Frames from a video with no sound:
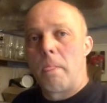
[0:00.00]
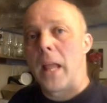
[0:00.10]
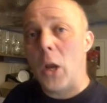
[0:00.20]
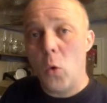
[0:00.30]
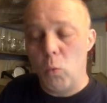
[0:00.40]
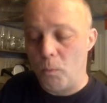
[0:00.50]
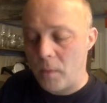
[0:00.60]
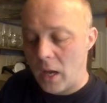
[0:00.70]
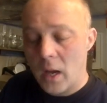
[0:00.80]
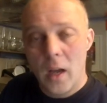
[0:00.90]
Hello,
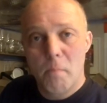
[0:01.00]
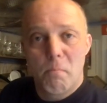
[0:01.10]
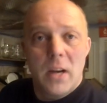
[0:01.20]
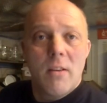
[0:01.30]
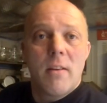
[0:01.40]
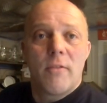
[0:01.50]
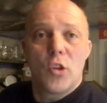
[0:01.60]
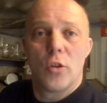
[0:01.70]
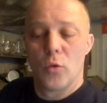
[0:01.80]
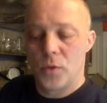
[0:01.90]
beer
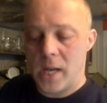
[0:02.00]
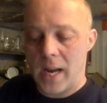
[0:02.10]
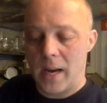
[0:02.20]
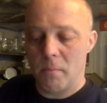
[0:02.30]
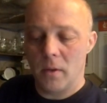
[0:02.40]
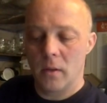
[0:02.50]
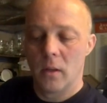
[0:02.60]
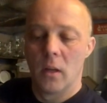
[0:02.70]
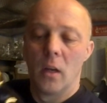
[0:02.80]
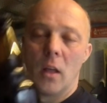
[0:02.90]
review time.
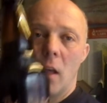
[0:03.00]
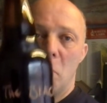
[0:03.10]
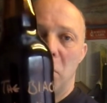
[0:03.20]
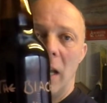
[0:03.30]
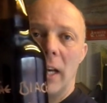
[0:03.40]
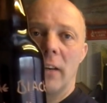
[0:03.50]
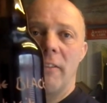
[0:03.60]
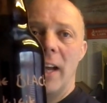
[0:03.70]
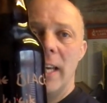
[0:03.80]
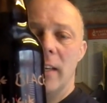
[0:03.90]
Black
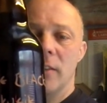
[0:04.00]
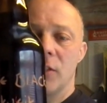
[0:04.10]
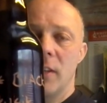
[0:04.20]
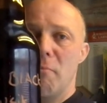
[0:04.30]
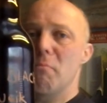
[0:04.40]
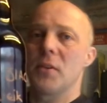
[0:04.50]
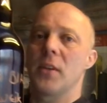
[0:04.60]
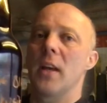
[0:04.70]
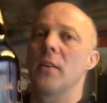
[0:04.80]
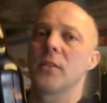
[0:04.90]
Kveik,
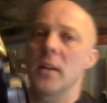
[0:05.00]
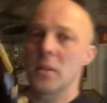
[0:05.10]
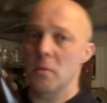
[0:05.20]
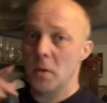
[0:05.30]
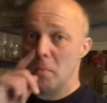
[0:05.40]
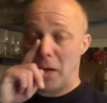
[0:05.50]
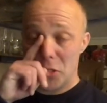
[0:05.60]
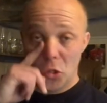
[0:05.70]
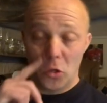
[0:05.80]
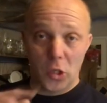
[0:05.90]
7%, sent to me by
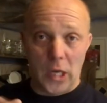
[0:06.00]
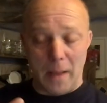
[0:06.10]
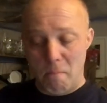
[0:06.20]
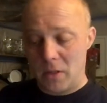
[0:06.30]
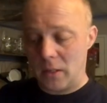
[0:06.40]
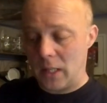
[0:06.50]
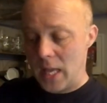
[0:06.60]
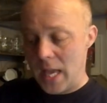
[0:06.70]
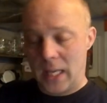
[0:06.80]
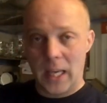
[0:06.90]
John Campbell,
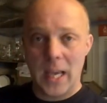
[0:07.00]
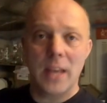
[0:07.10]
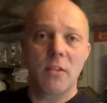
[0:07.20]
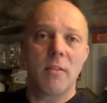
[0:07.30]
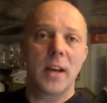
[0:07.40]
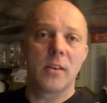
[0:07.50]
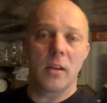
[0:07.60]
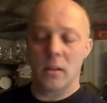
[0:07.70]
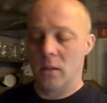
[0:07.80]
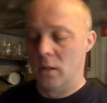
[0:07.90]
aka the Red
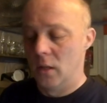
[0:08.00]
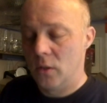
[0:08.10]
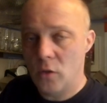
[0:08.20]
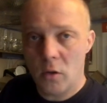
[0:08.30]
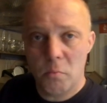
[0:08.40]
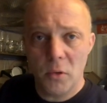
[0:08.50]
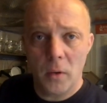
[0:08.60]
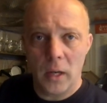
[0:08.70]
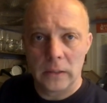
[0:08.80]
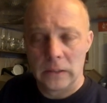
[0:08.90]
Dog Brewer.